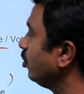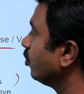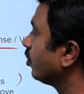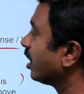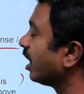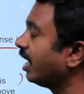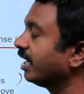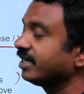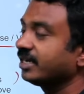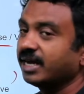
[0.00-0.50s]

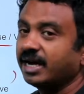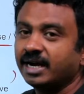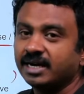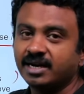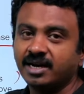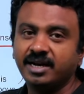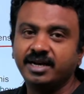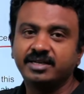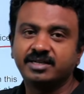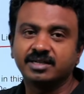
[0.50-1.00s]
can't add
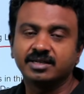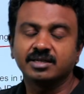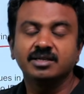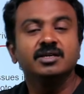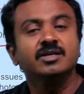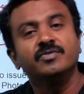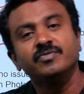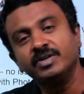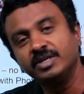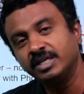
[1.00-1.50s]
later.
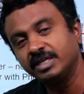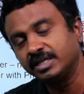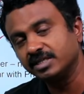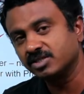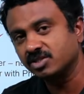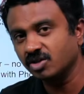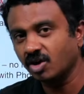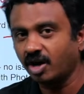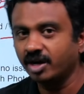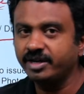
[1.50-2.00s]
It is
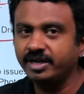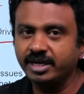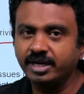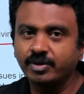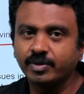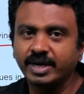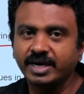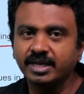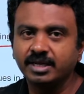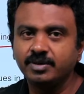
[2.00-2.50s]
not
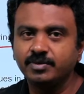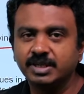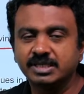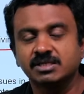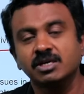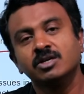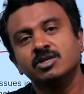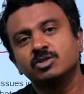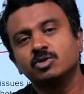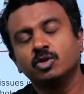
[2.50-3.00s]
required anyways,
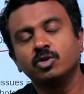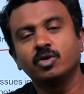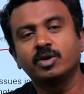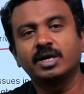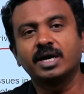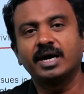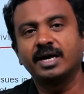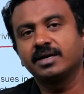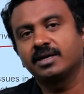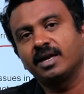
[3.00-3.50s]
so you
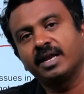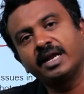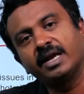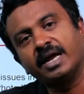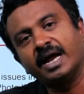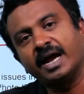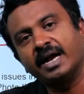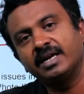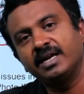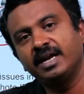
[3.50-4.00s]
can't
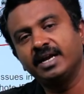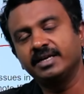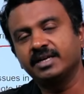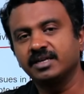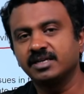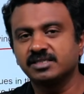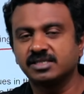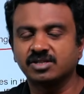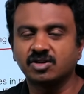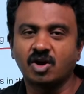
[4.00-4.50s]
add later, is
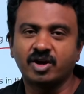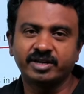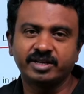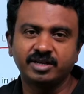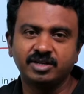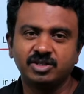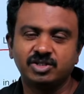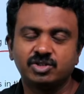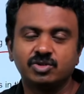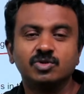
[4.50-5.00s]
not an
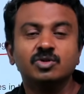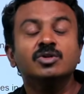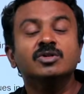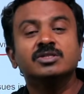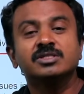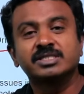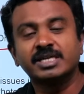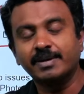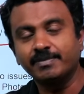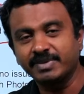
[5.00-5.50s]
issue.
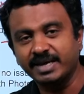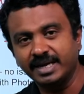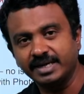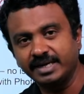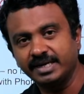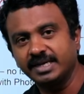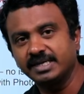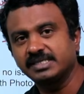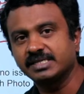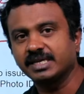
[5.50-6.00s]
Some
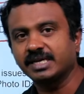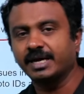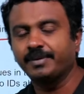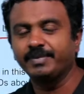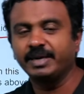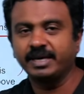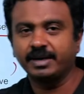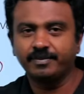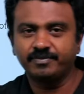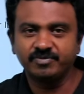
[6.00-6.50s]
candidates are coming
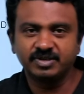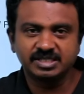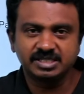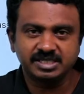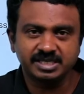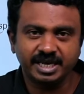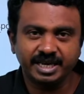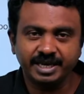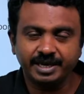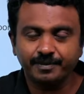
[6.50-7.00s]
up with
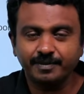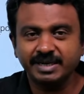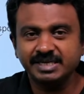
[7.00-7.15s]
saying